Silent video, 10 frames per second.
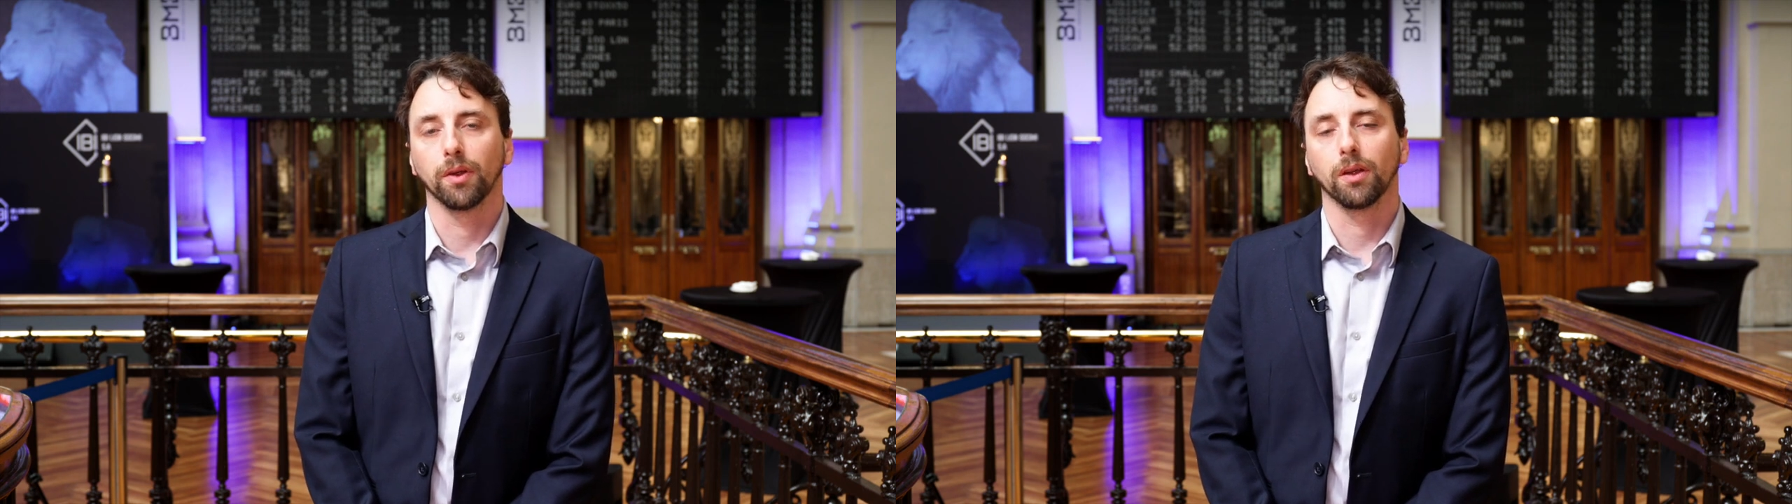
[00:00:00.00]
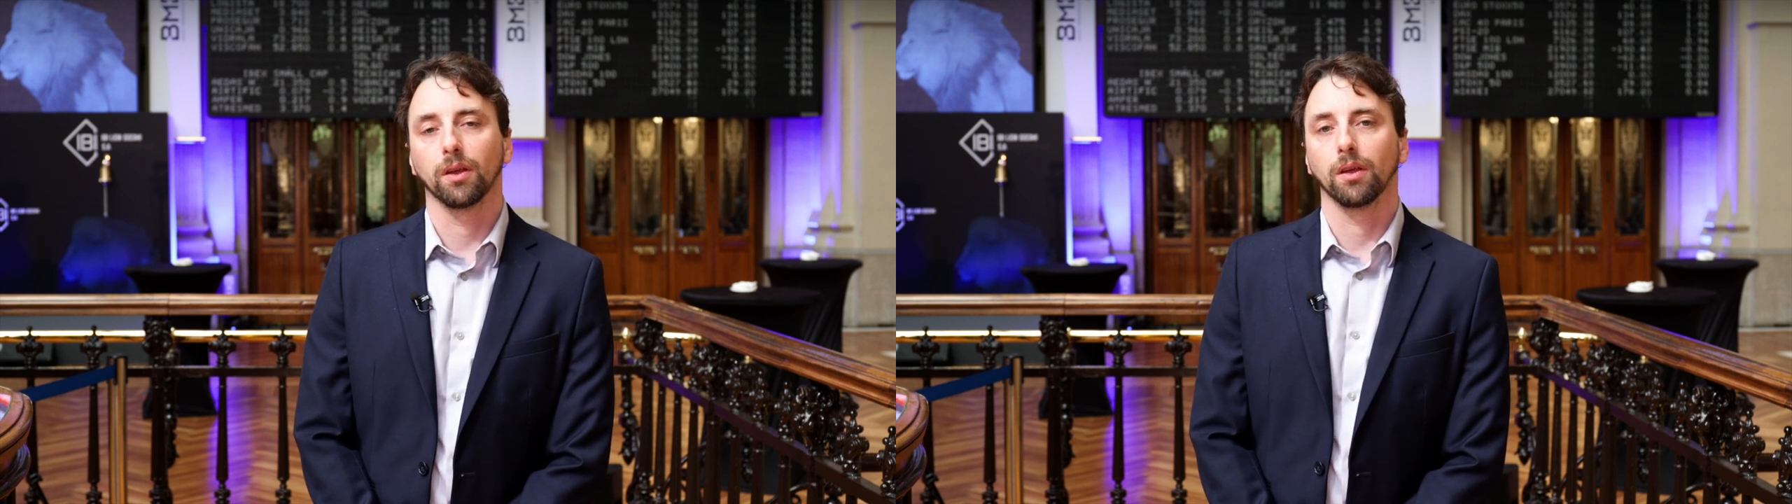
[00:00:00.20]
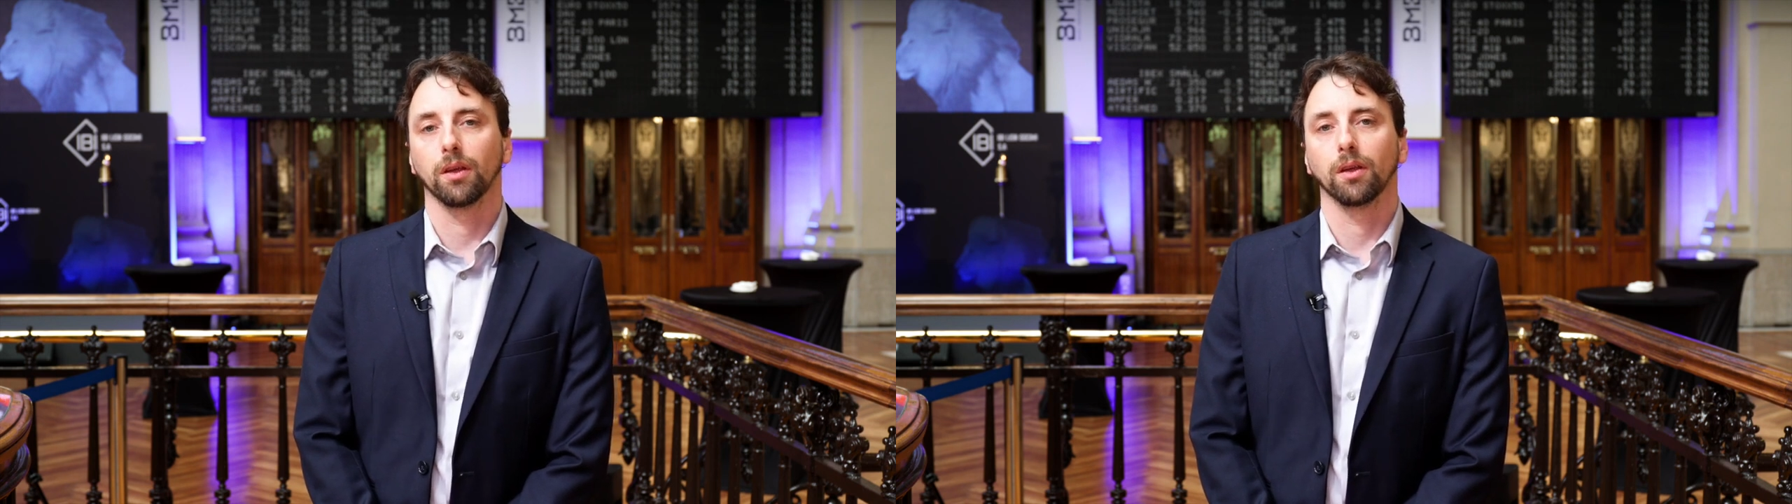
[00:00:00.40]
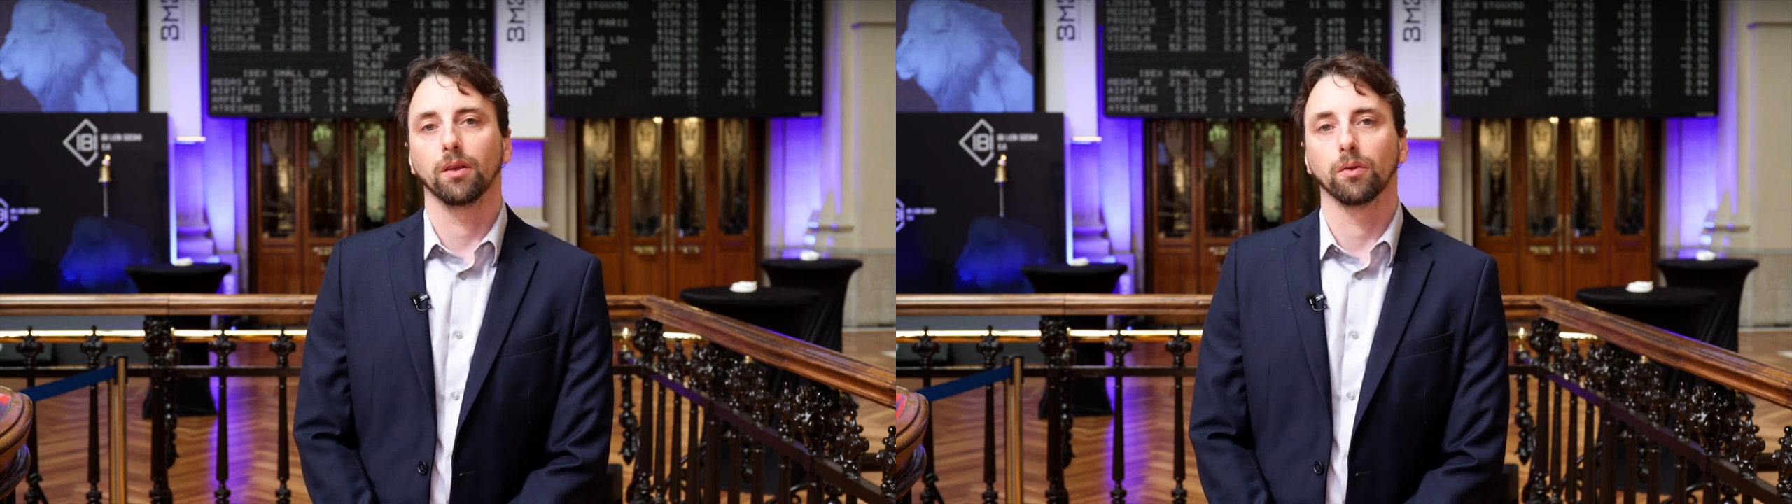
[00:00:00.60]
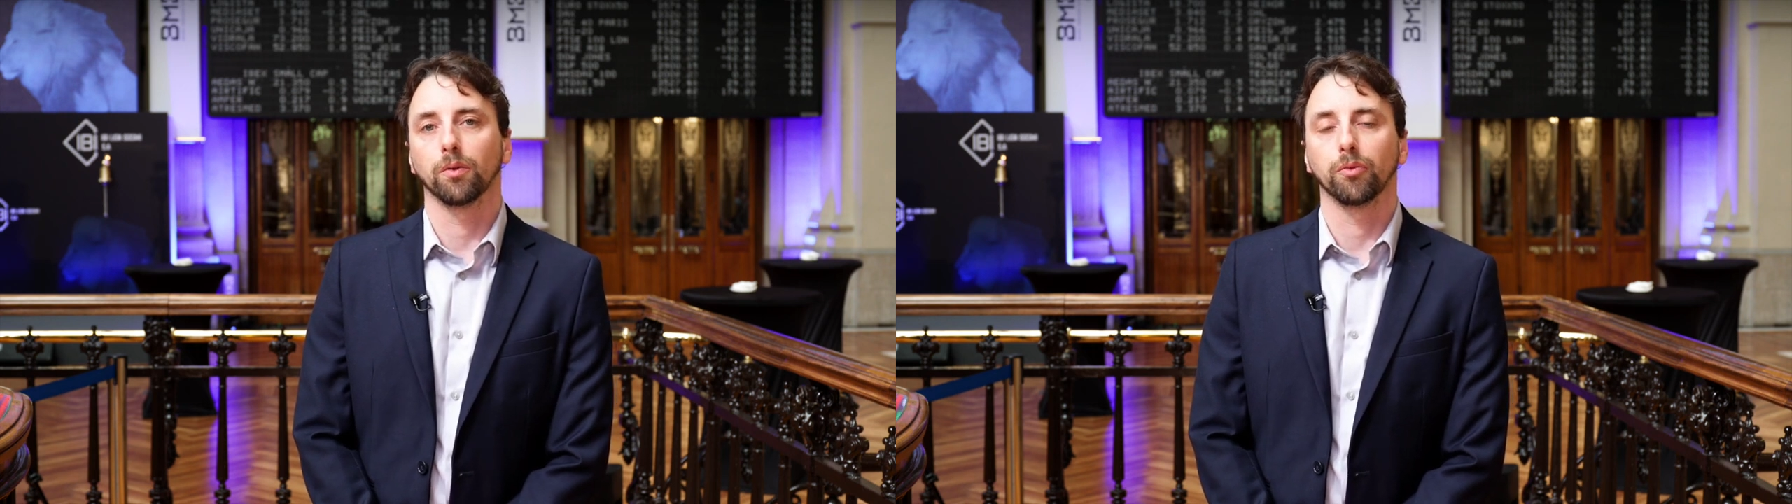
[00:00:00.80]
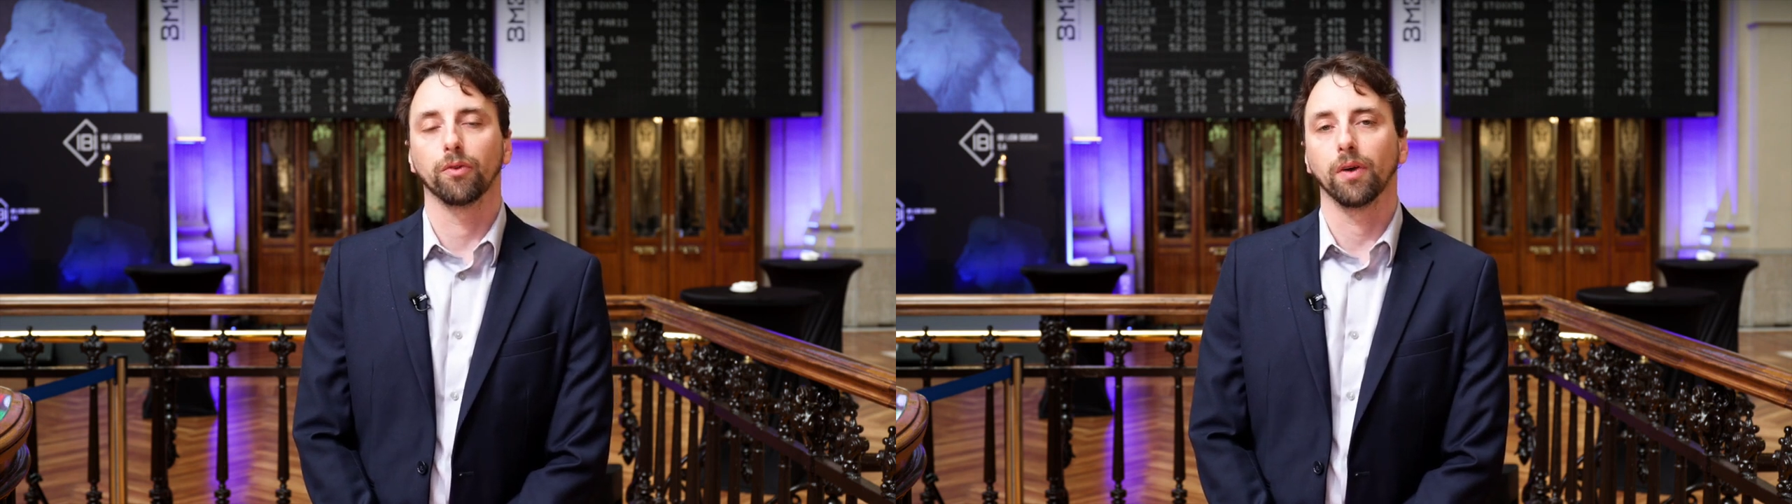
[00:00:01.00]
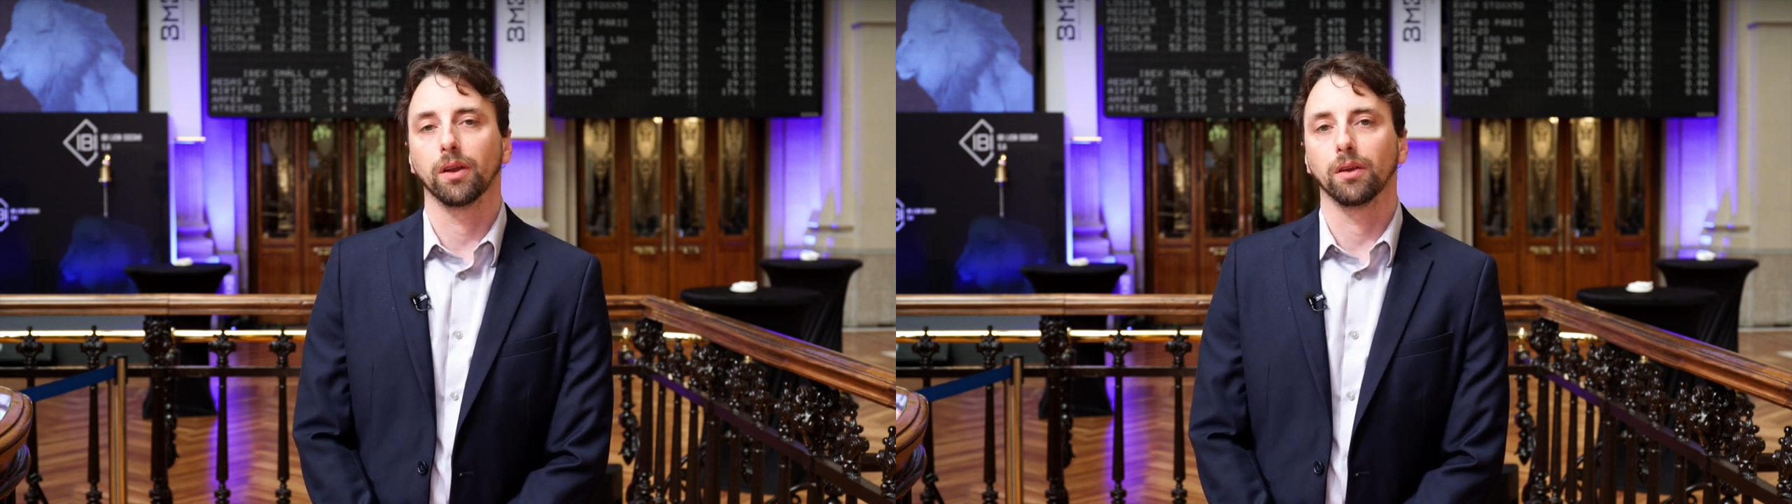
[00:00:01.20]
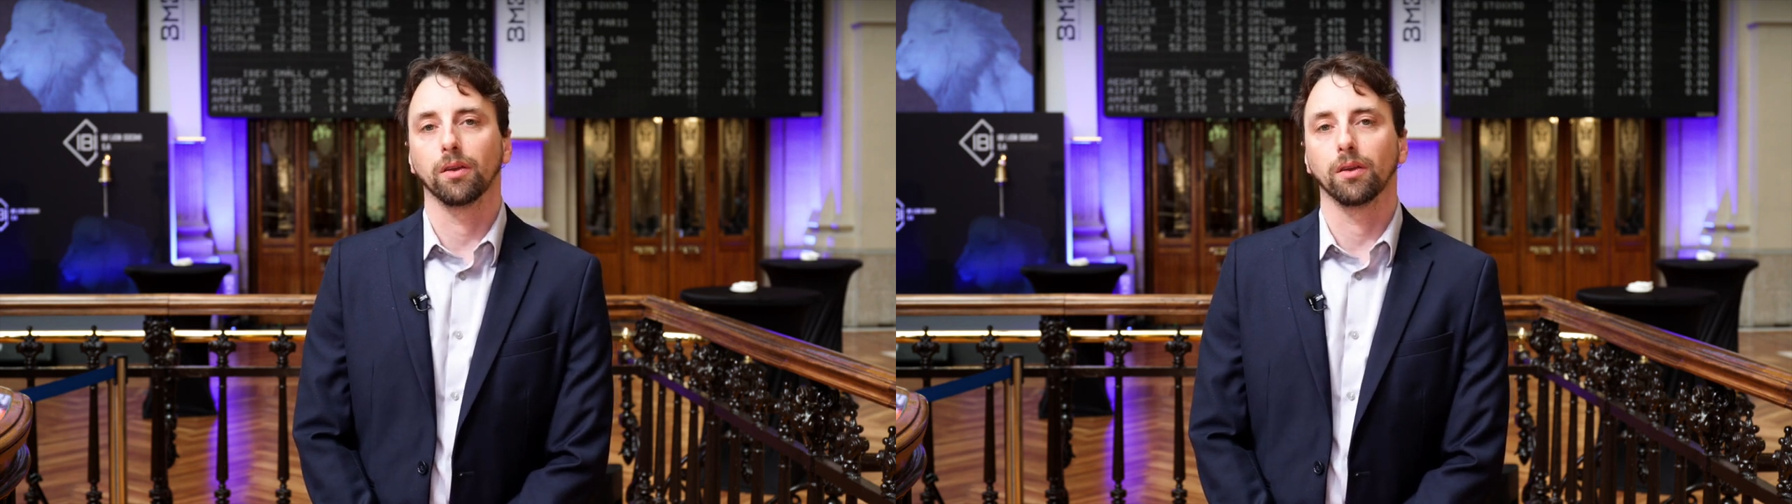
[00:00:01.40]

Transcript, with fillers: in order to provide our,